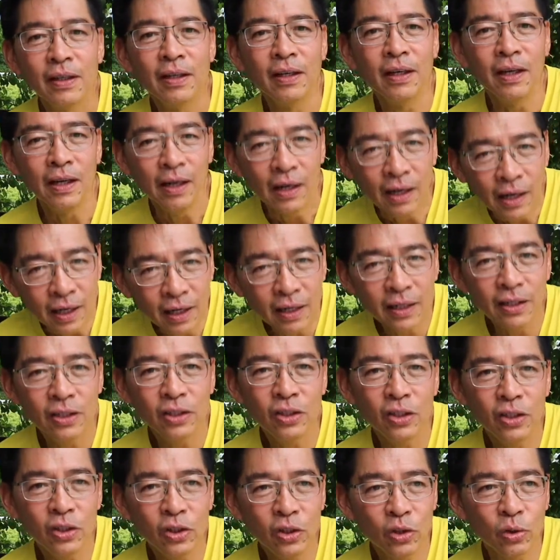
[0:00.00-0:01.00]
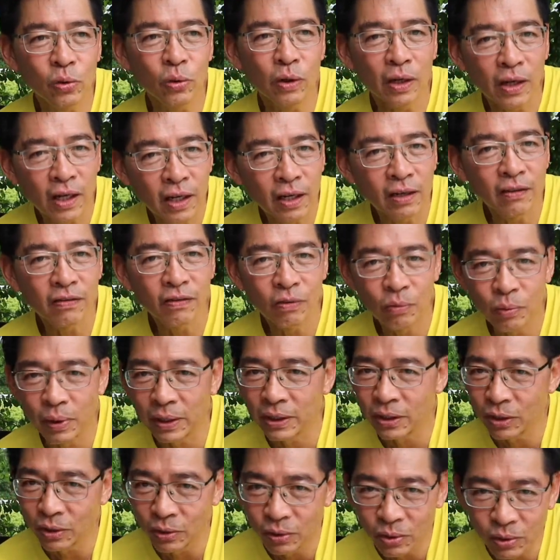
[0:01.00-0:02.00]
learn to love what
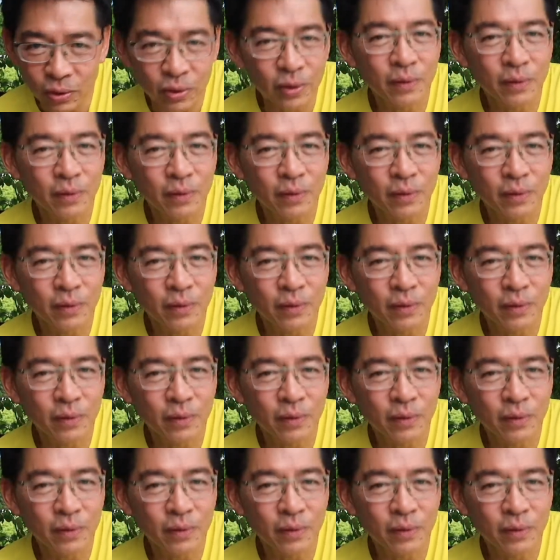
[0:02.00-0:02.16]
you do.